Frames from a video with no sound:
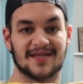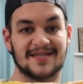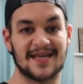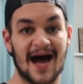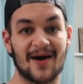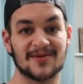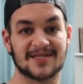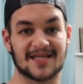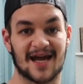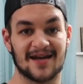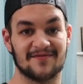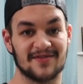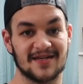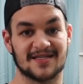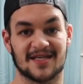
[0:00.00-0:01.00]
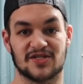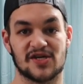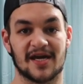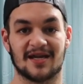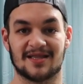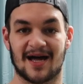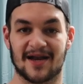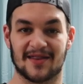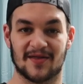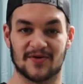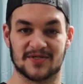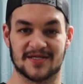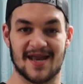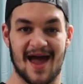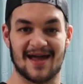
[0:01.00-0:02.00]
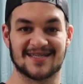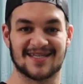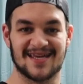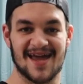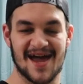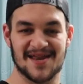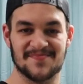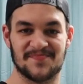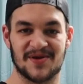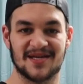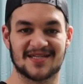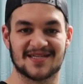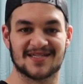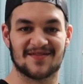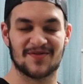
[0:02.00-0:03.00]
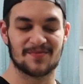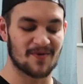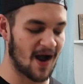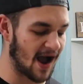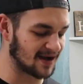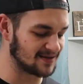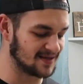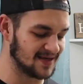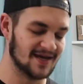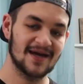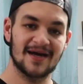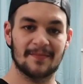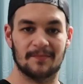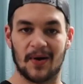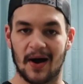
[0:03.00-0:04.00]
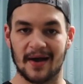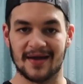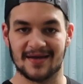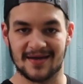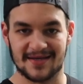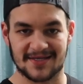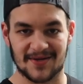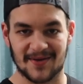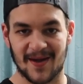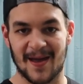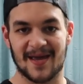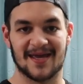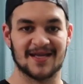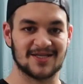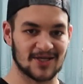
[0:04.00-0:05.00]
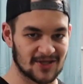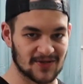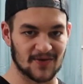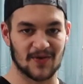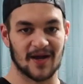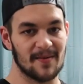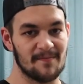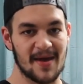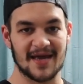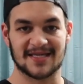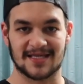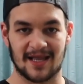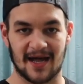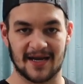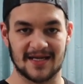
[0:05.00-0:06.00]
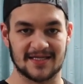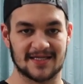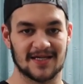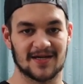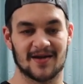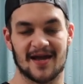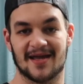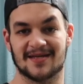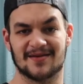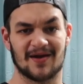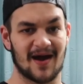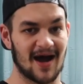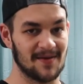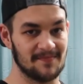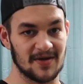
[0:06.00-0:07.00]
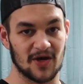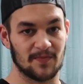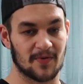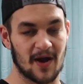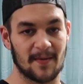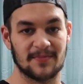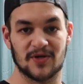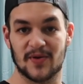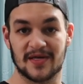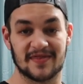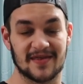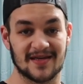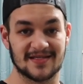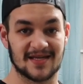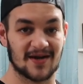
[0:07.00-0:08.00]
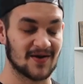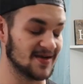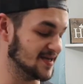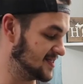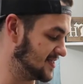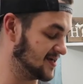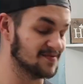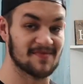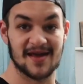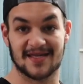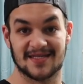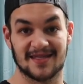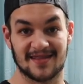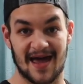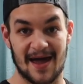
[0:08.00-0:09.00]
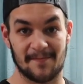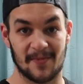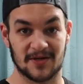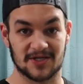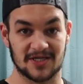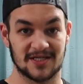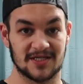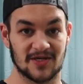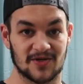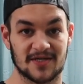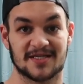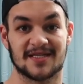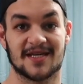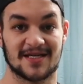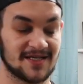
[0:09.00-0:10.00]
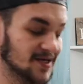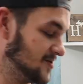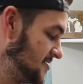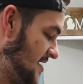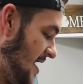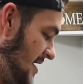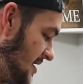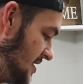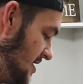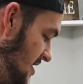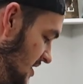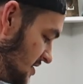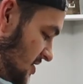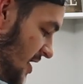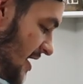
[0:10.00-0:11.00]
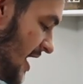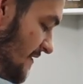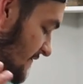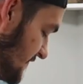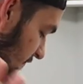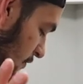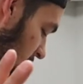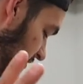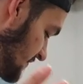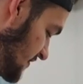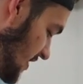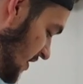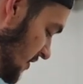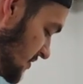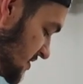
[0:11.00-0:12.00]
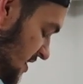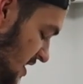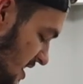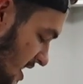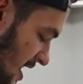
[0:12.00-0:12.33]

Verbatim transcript: The downside of these is you get a lot of those nasty end pieces of the broccoli, but it's okay, it gets you through it, it makes it a lot easier. And on meal prep, doing things that are easier makes it that much easier to stick to your diet. So I got four of those.